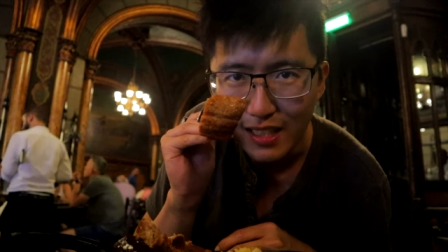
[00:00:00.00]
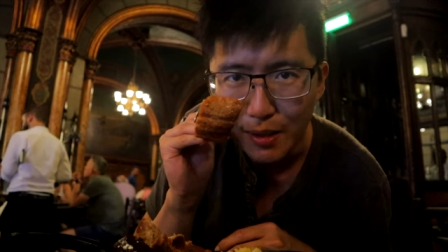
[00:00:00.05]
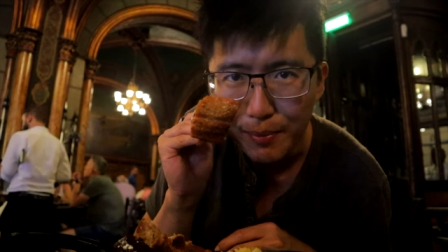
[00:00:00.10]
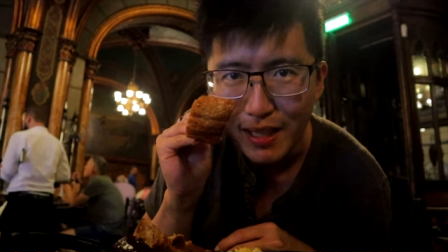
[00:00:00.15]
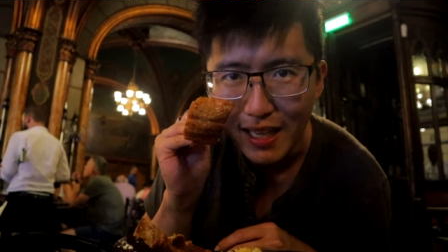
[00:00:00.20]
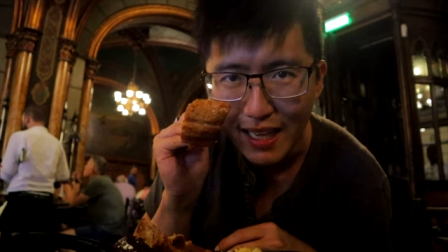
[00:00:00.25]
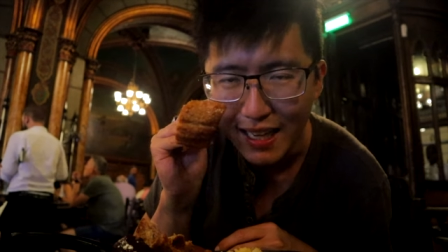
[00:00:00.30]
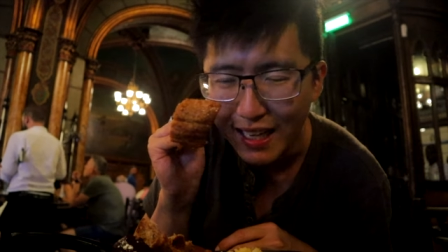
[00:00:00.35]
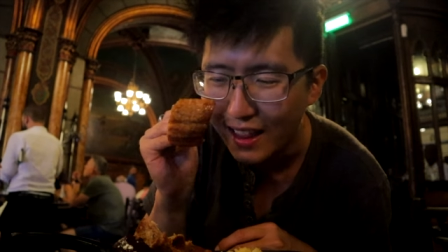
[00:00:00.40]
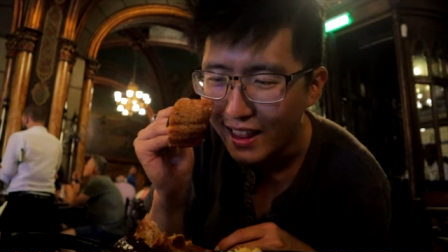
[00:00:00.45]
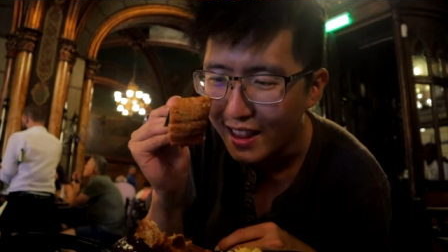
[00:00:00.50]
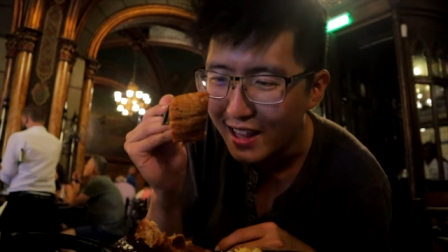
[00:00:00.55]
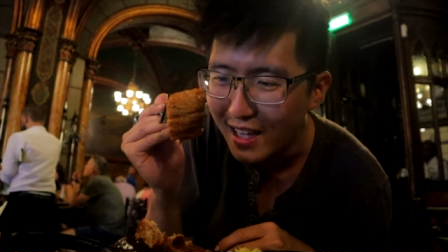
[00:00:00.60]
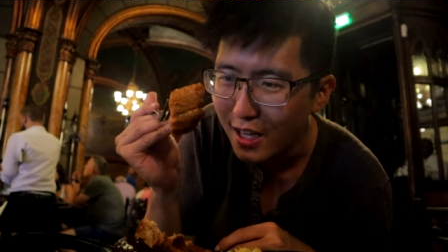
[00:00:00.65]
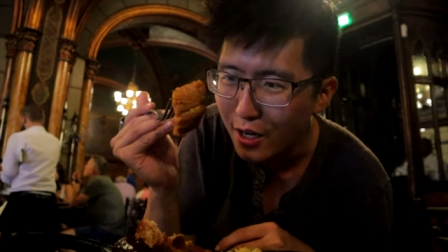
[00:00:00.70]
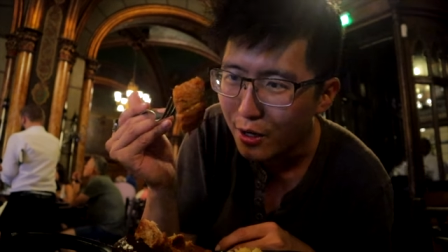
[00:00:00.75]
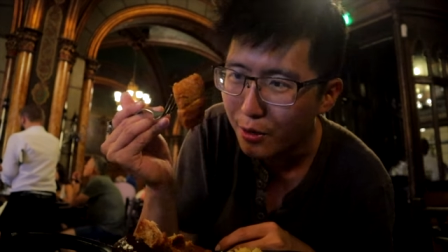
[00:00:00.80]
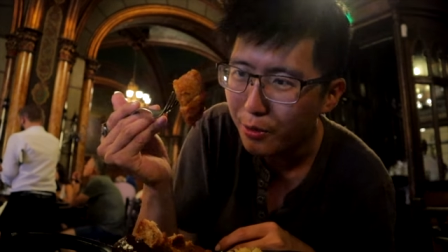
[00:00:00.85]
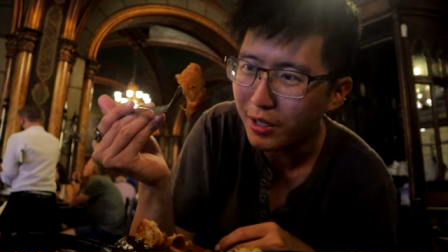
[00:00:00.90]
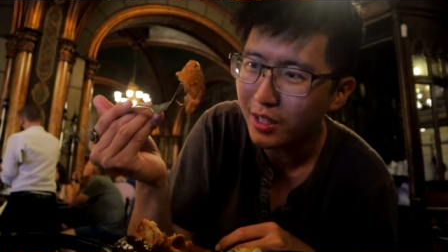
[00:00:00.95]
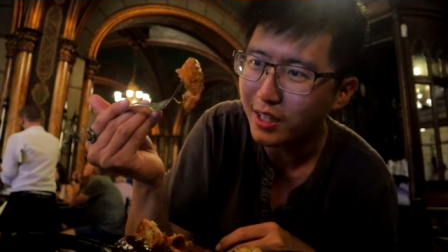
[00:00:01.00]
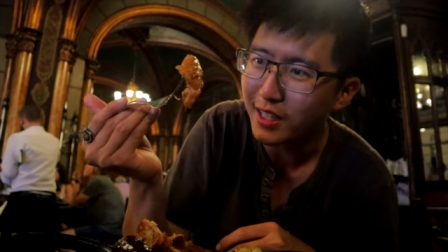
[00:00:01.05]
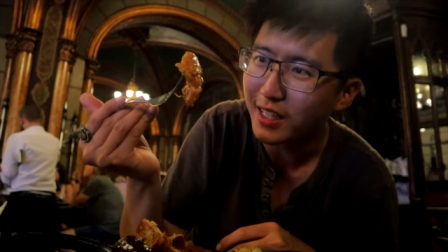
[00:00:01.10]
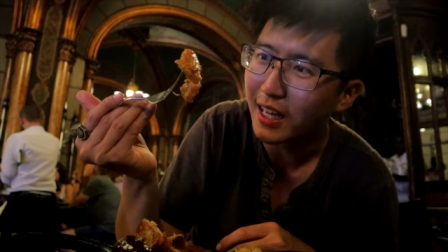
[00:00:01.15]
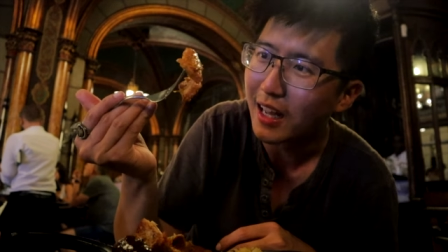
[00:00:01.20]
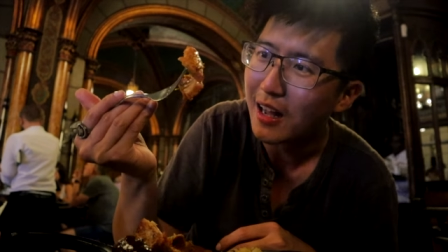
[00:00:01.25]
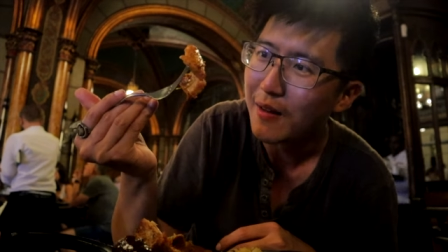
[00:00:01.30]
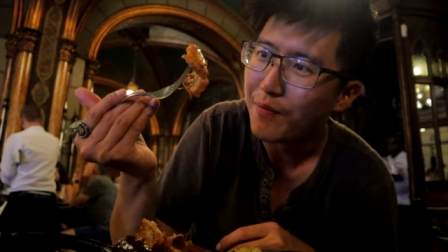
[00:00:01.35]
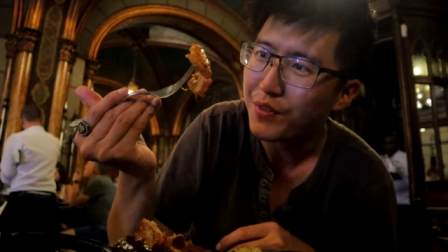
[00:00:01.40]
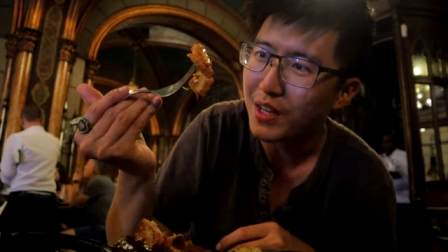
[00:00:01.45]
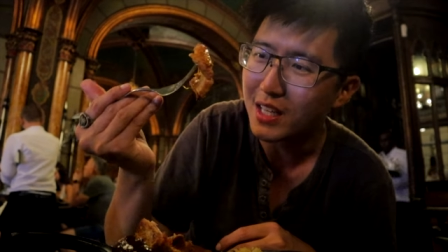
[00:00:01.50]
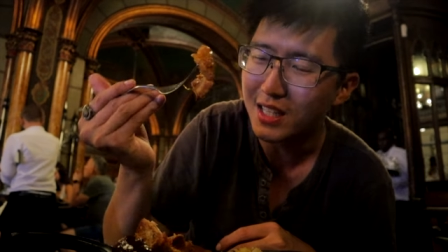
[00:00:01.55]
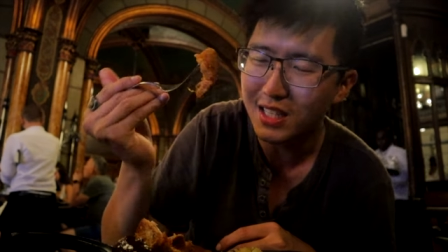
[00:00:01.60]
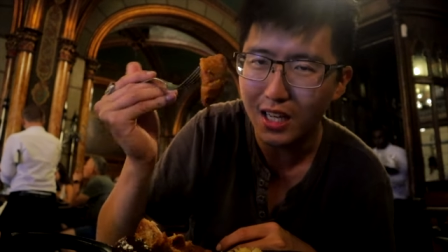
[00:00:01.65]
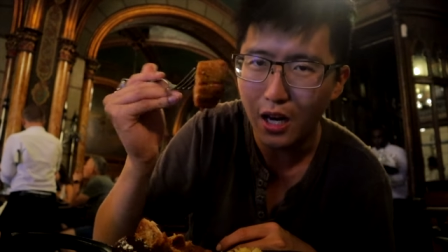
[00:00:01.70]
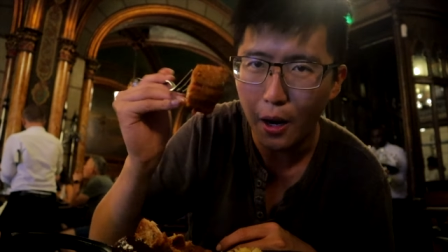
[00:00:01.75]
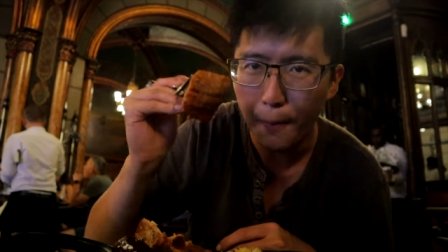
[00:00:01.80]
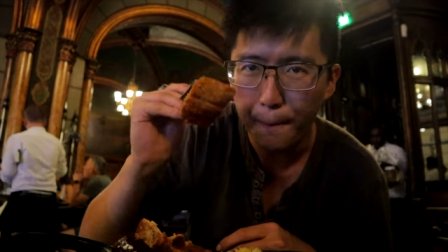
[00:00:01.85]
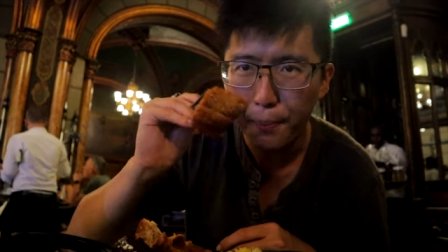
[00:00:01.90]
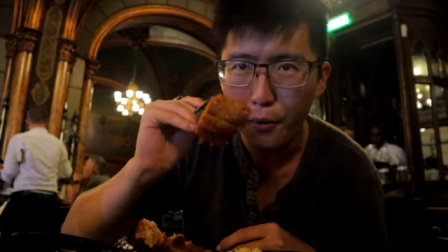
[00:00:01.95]
I mean, it literally is
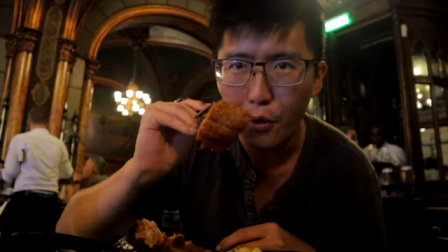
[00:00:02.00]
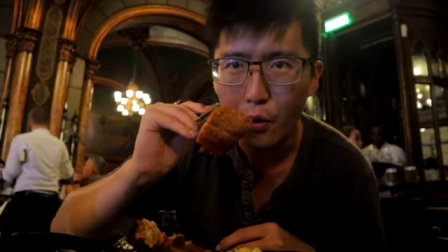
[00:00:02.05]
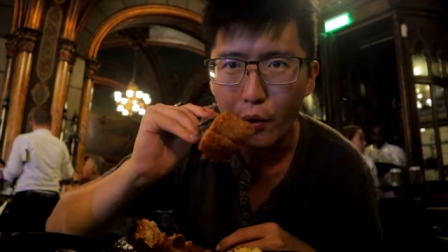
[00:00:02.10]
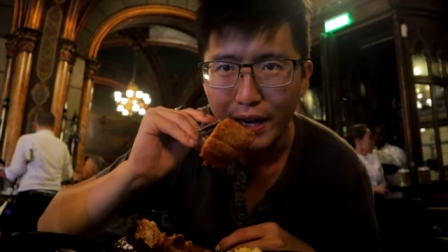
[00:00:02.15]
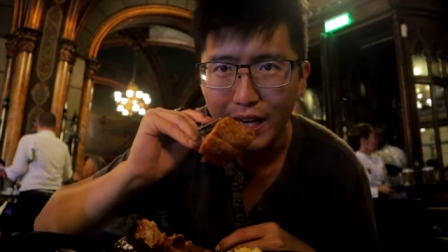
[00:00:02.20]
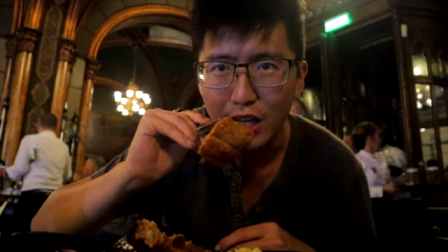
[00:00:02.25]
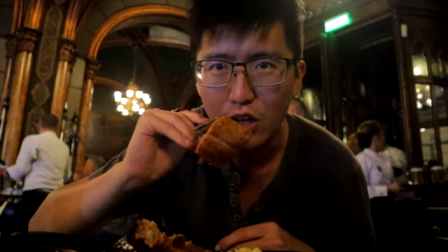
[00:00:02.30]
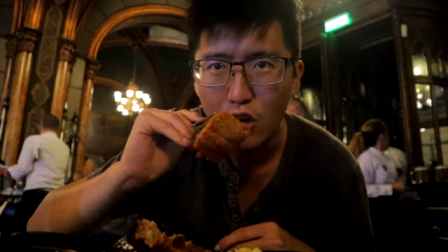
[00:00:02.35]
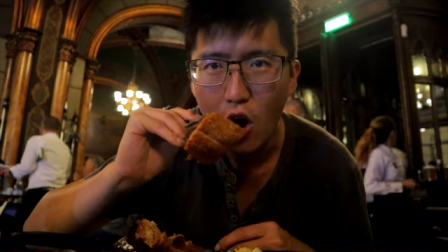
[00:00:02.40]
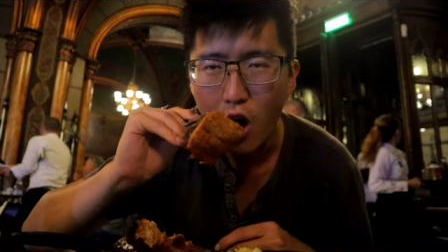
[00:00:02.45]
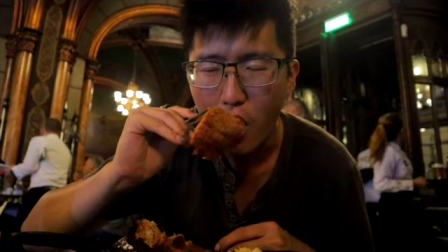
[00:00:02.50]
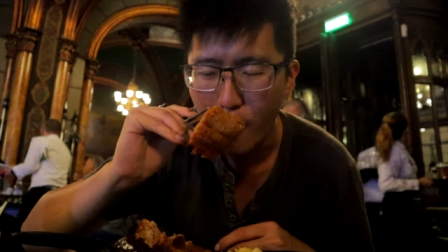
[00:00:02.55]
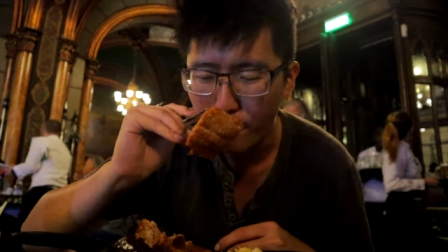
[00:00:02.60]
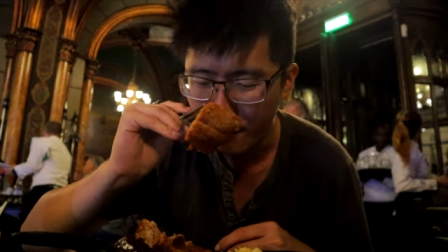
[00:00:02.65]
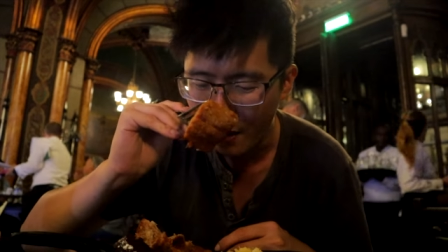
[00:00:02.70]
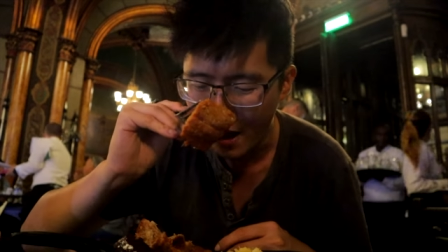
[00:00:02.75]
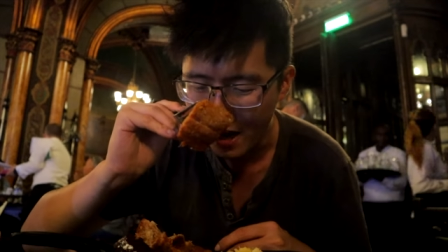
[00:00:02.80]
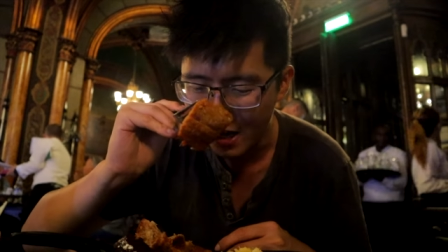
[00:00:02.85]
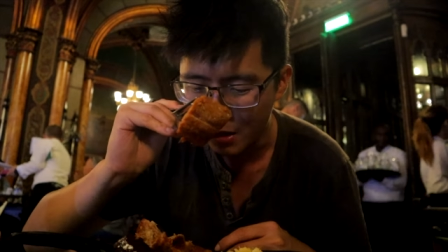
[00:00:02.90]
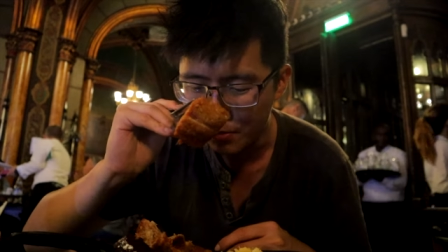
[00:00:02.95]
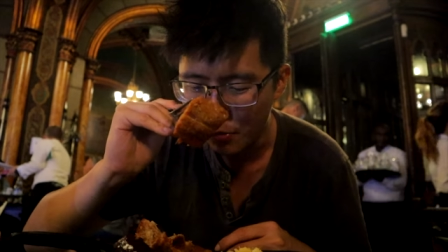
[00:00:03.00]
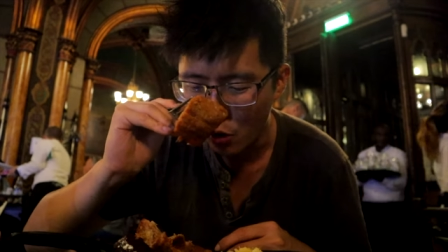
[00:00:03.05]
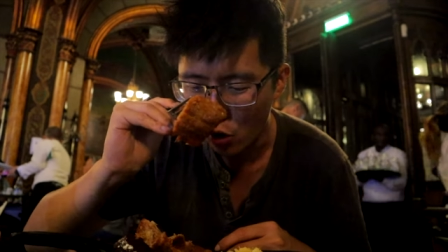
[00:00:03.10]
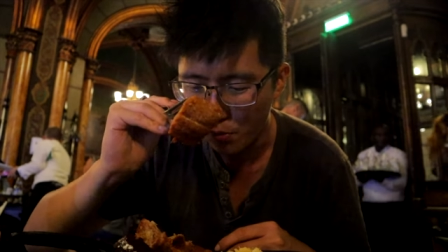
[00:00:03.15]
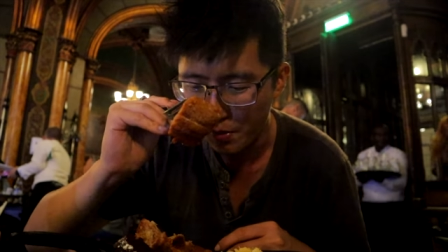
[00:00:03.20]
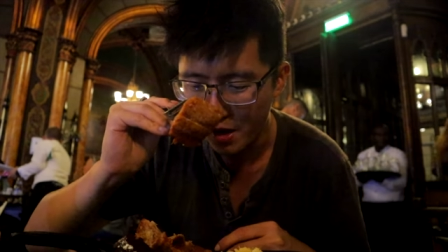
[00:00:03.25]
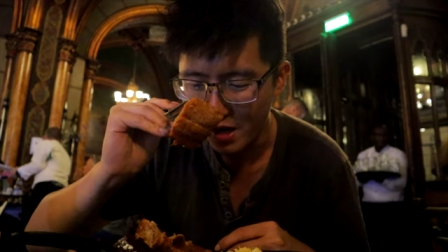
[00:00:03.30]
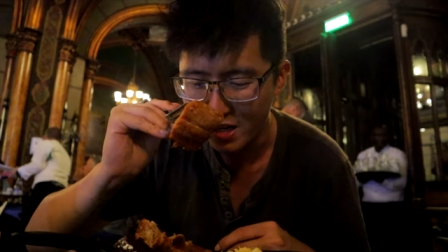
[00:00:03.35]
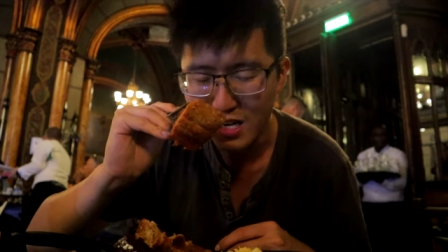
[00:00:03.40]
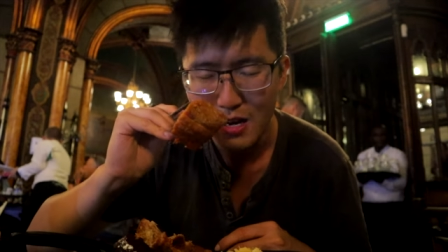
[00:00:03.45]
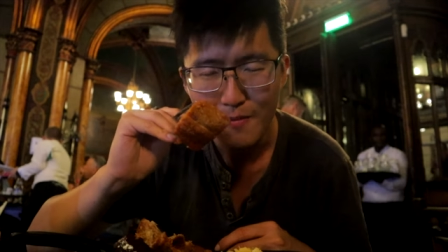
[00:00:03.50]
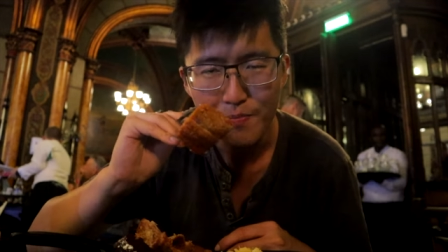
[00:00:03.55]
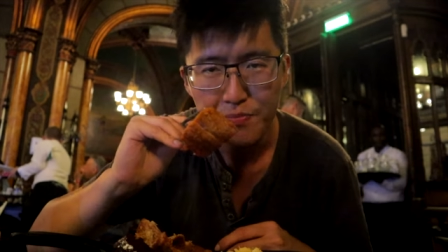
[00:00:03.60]
gonna break off any moment.